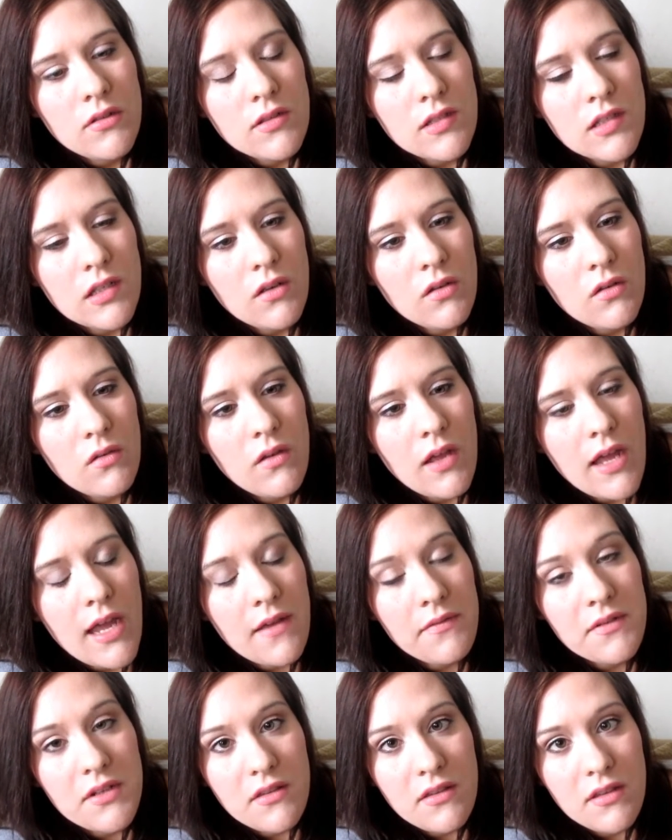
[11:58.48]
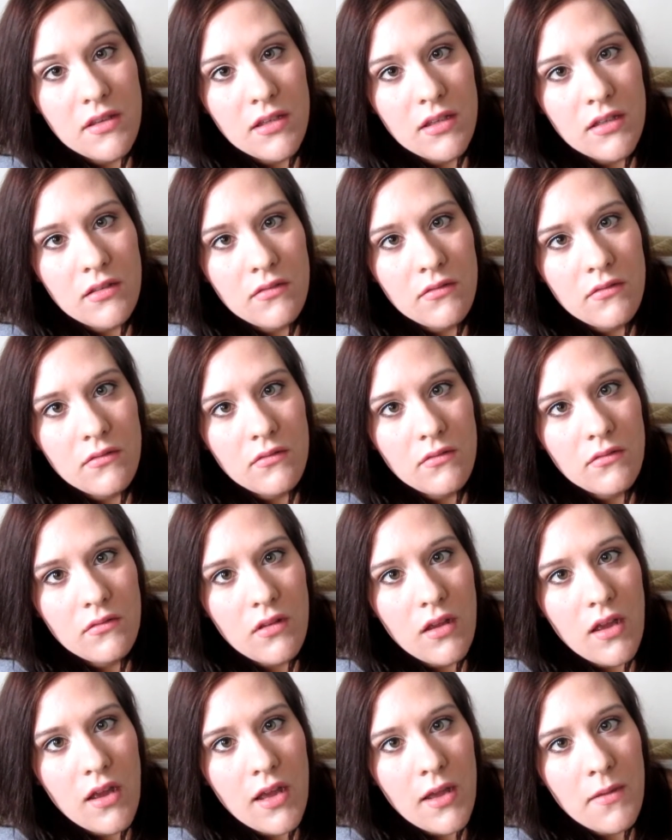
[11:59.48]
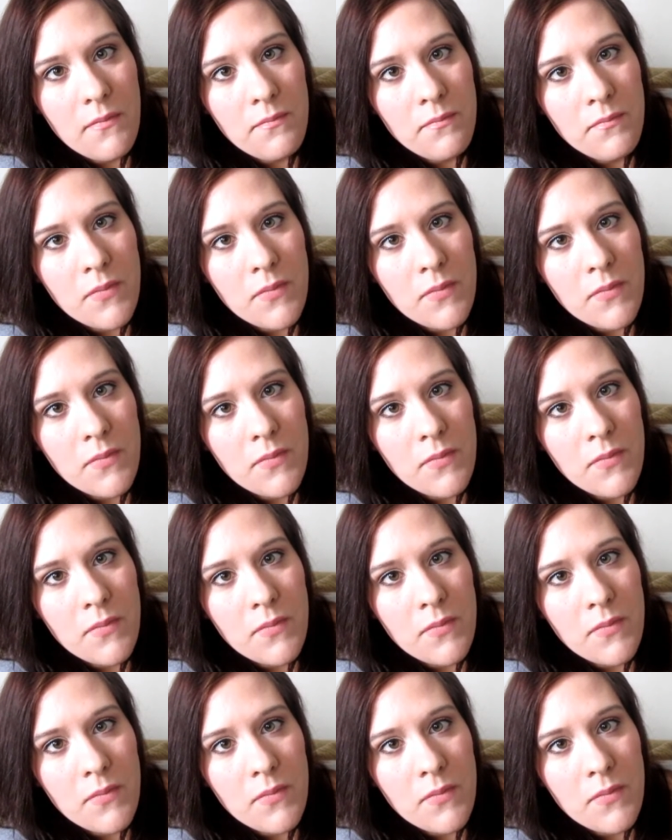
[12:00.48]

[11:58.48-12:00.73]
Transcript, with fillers: So after the um,